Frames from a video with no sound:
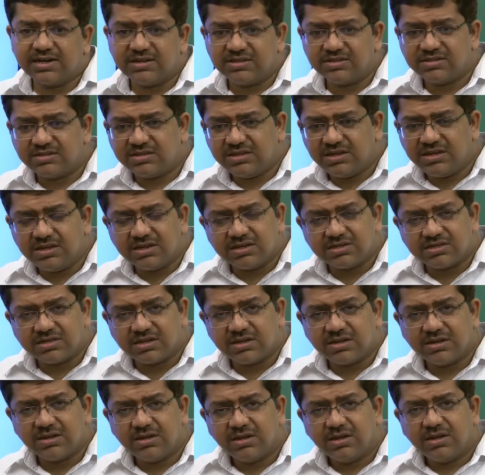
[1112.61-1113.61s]
is seen as
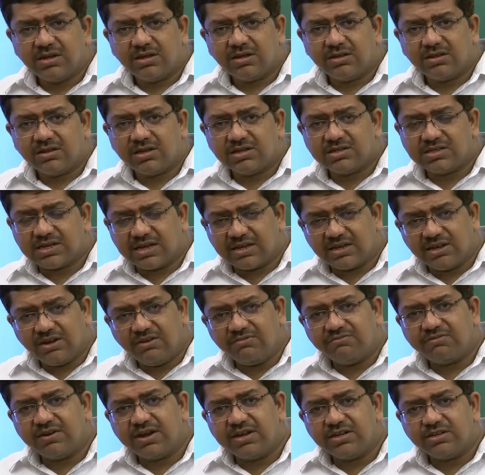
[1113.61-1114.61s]
the
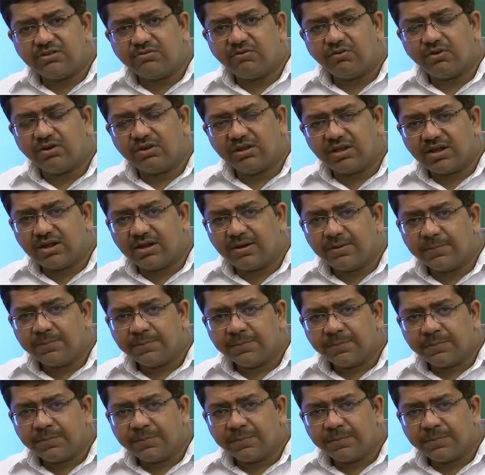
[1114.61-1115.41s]
sacrifice for the